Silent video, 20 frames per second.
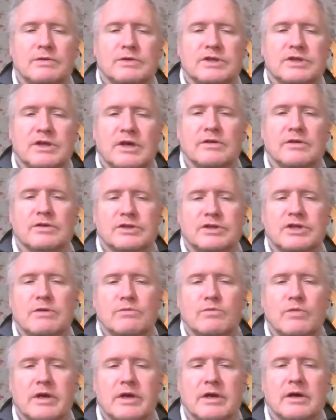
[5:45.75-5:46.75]
went in
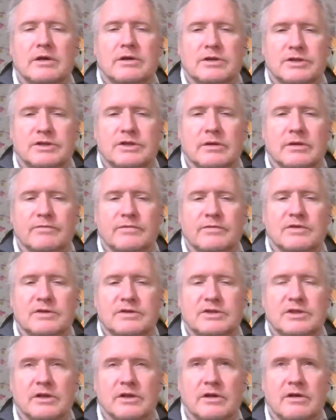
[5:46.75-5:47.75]
the same weekend as
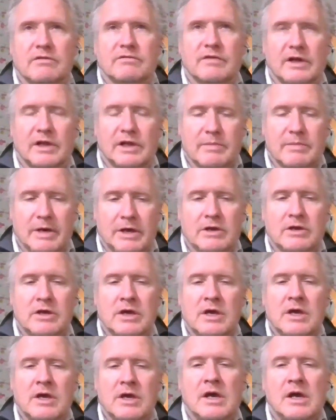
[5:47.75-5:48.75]
Sil- Silicon Valley
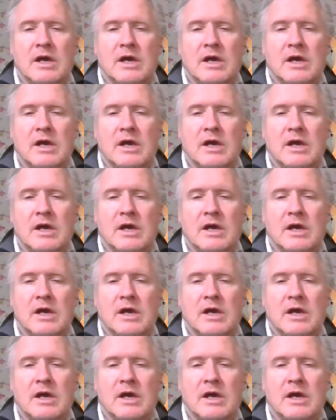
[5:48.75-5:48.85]
Bank.